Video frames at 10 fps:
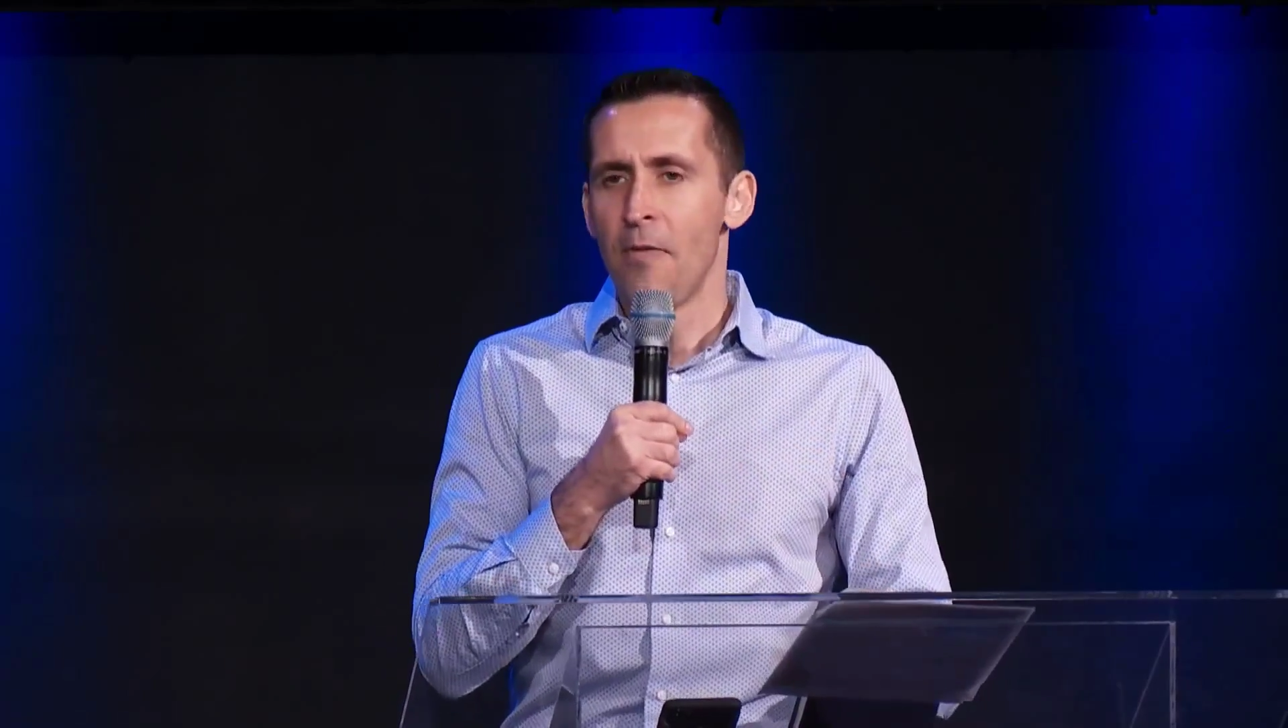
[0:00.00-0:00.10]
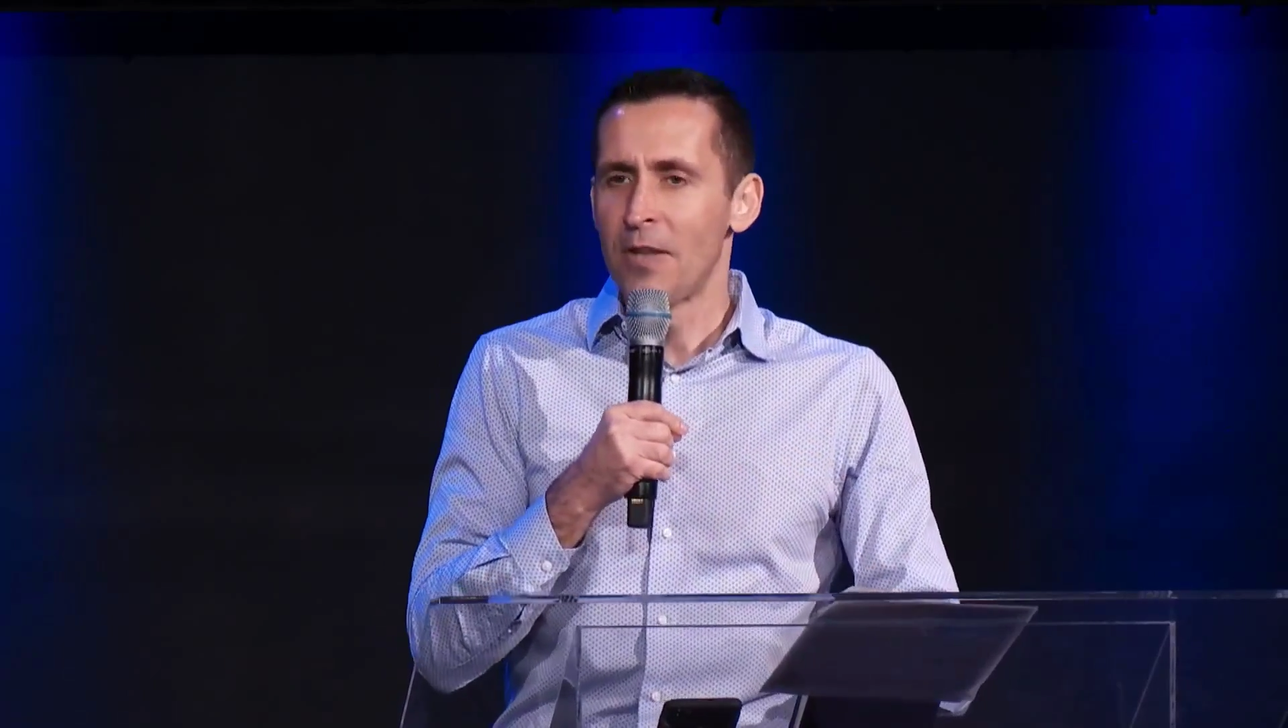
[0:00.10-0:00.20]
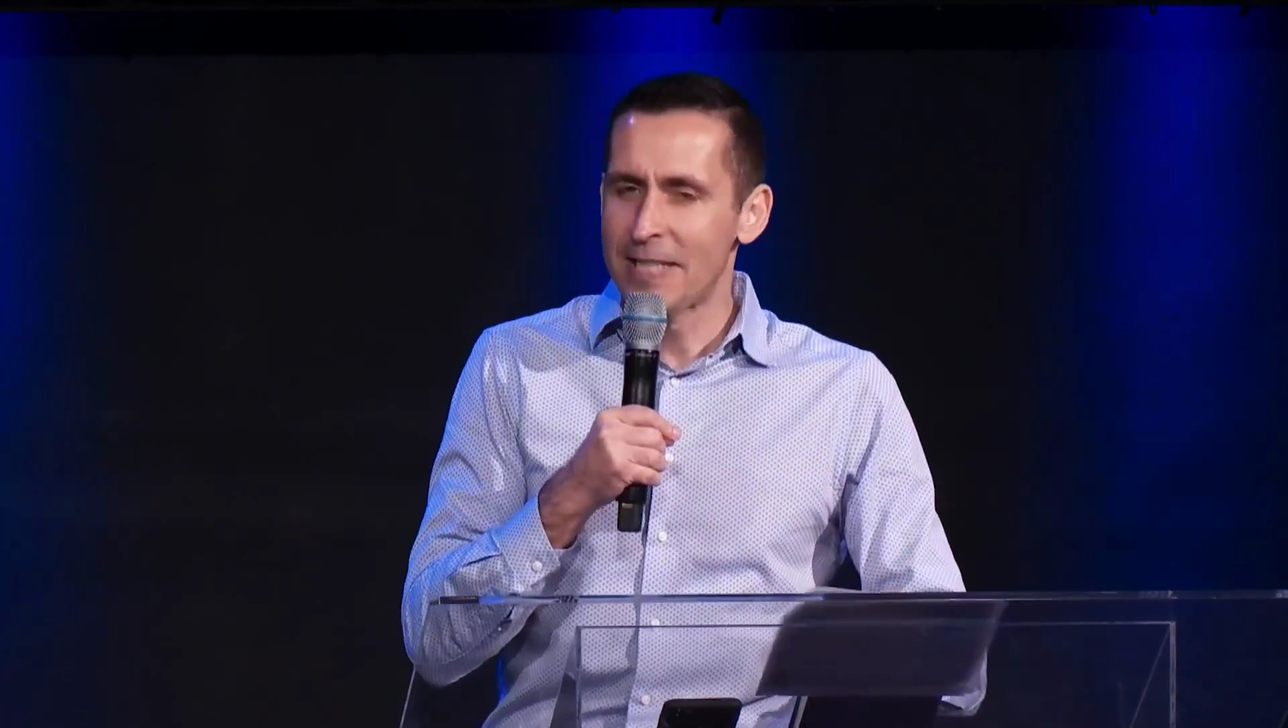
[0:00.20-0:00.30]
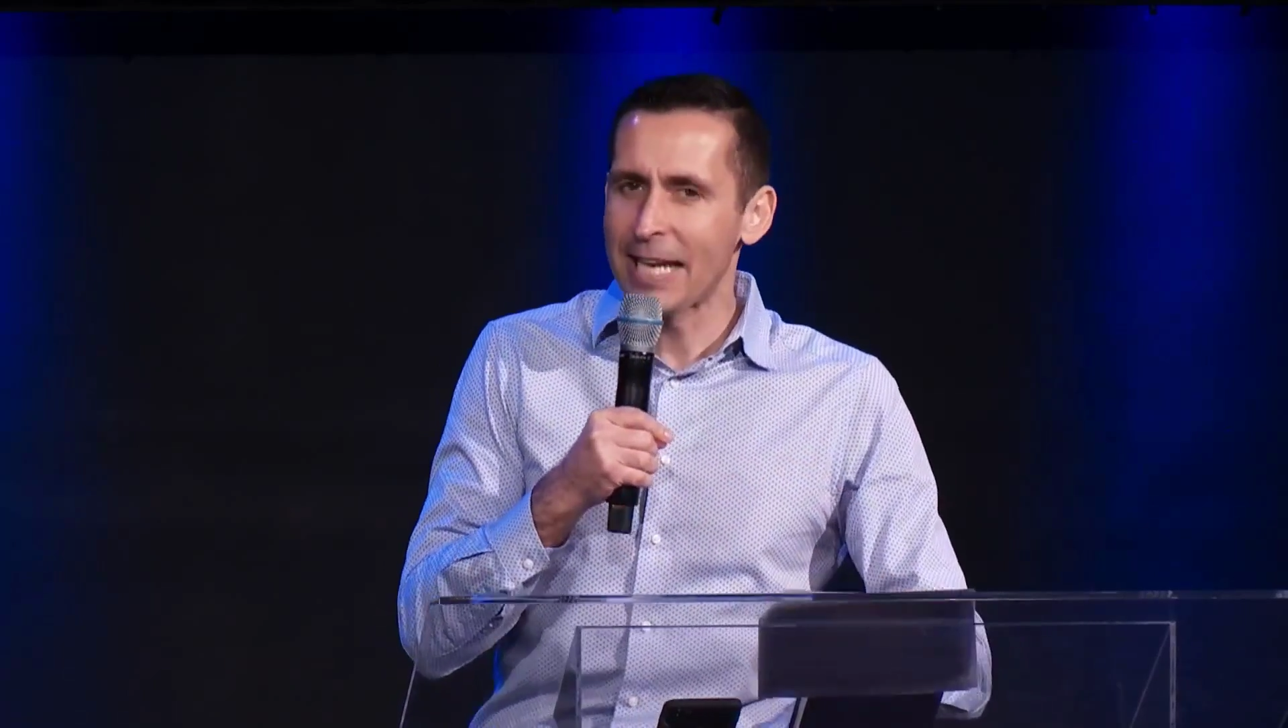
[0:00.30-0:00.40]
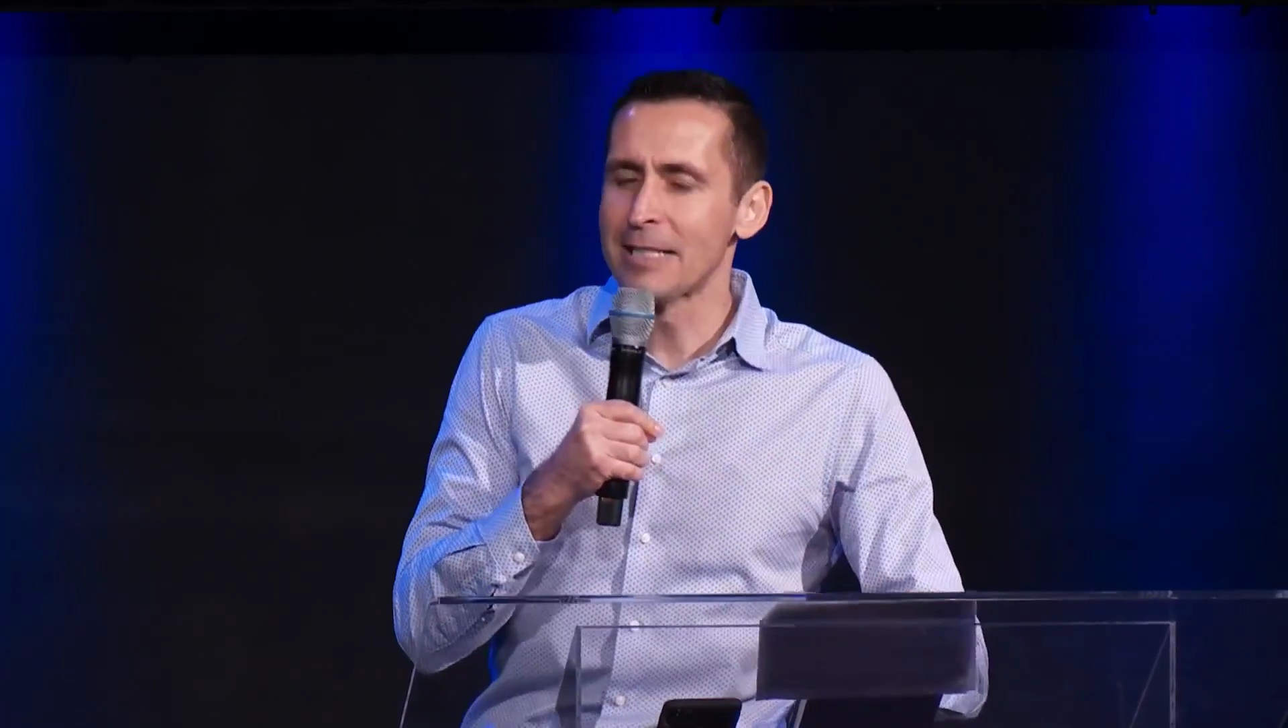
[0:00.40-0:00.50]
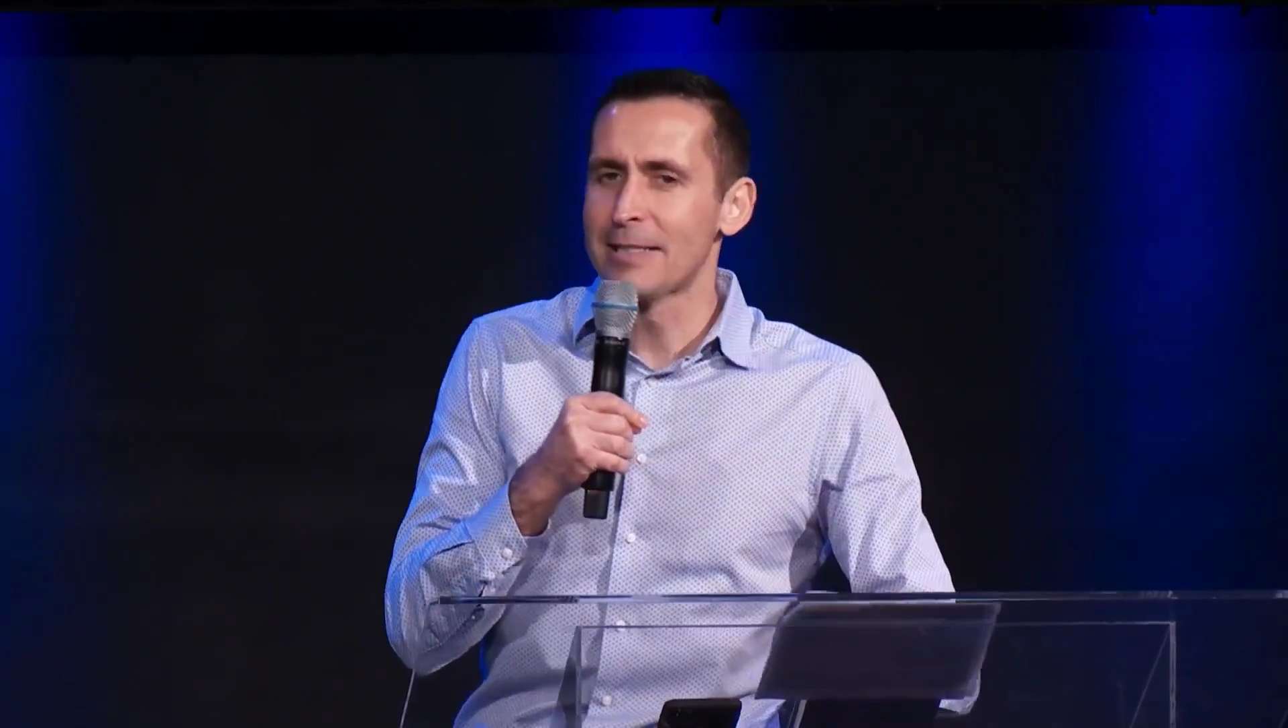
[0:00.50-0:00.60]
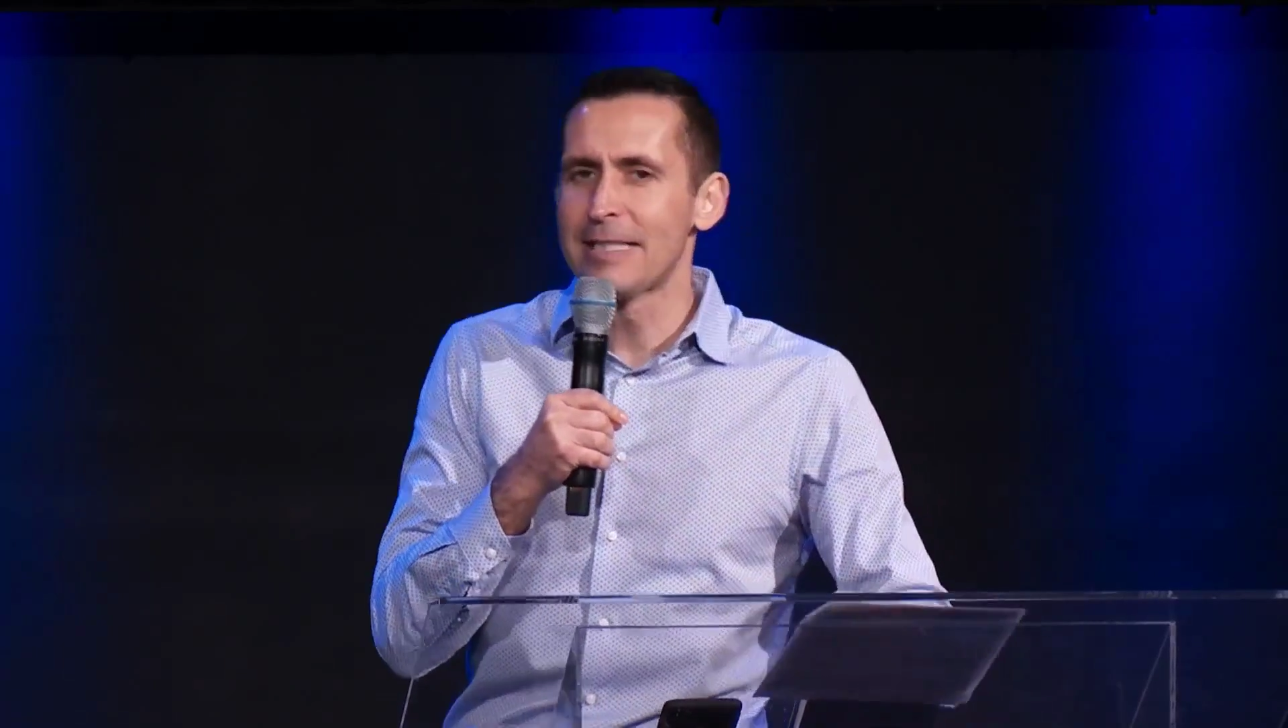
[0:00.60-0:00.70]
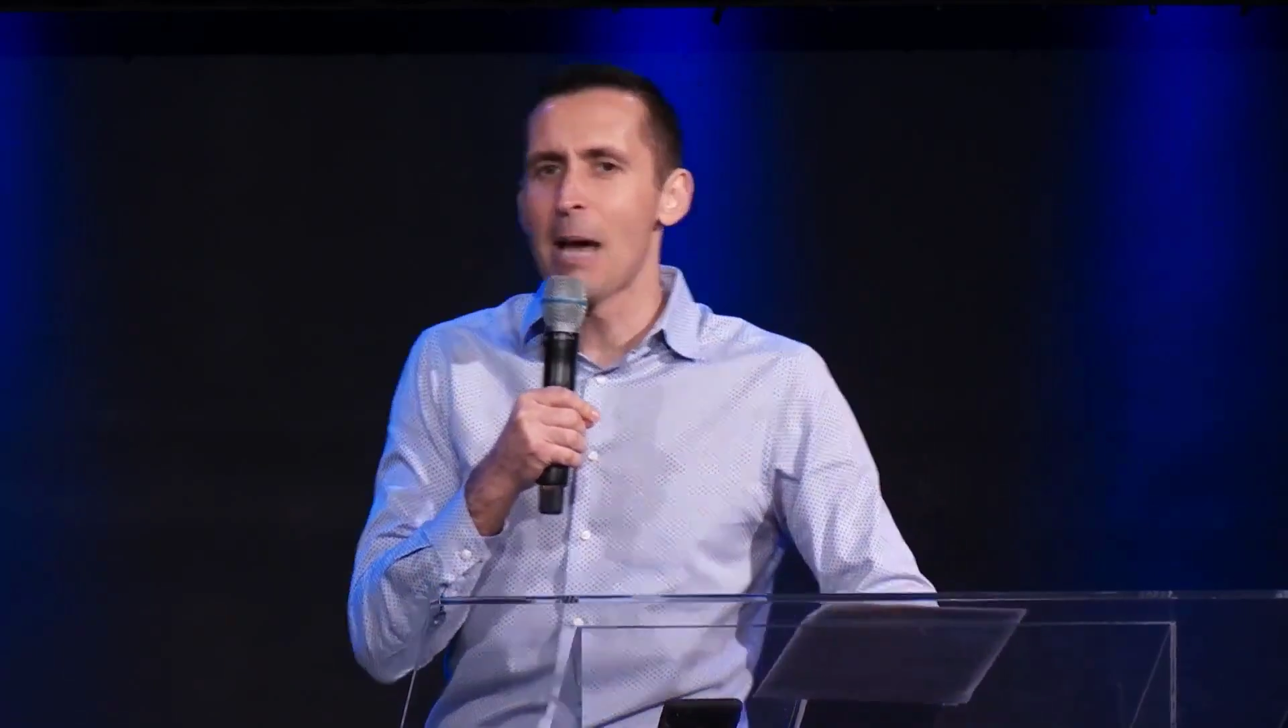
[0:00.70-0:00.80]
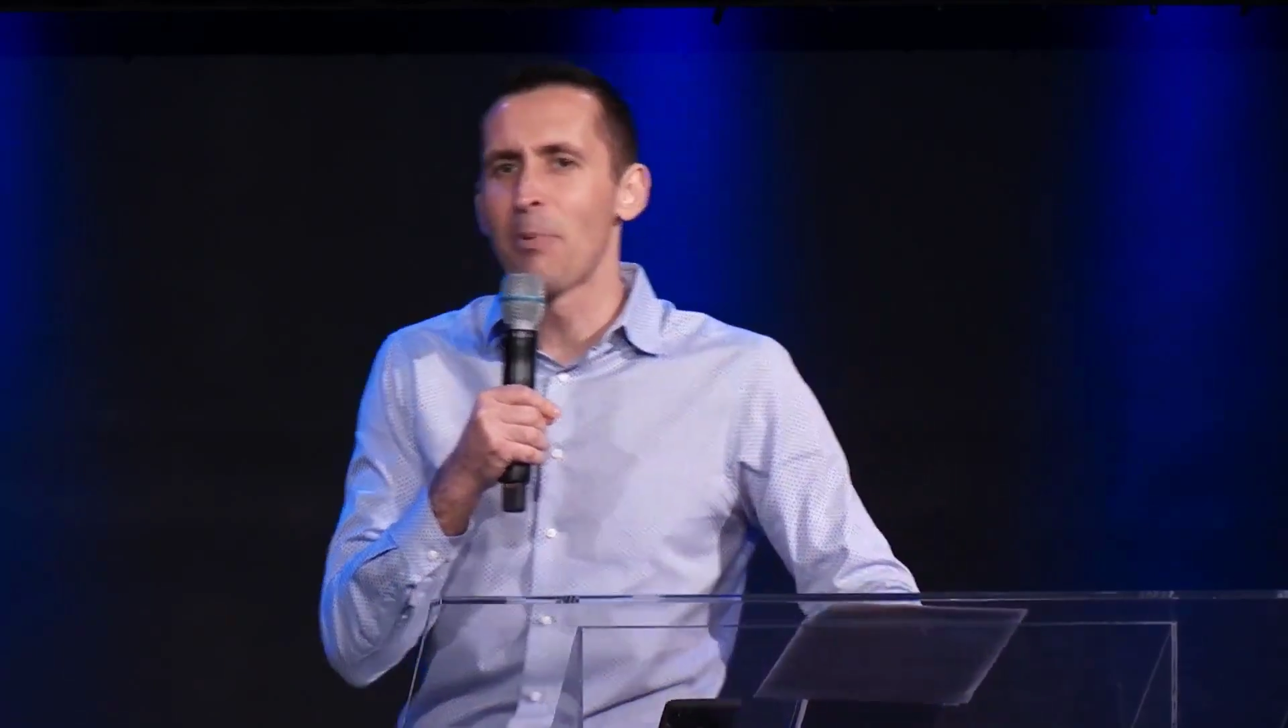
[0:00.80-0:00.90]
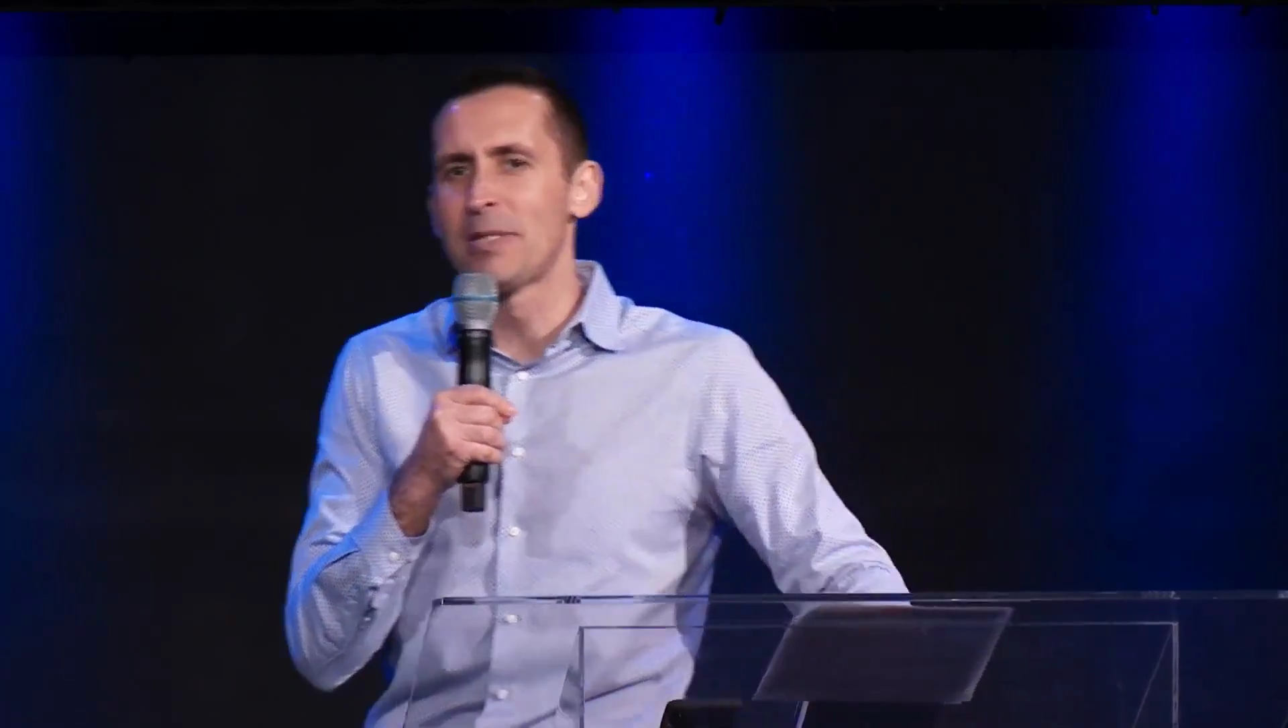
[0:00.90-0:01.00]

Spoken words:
The second step,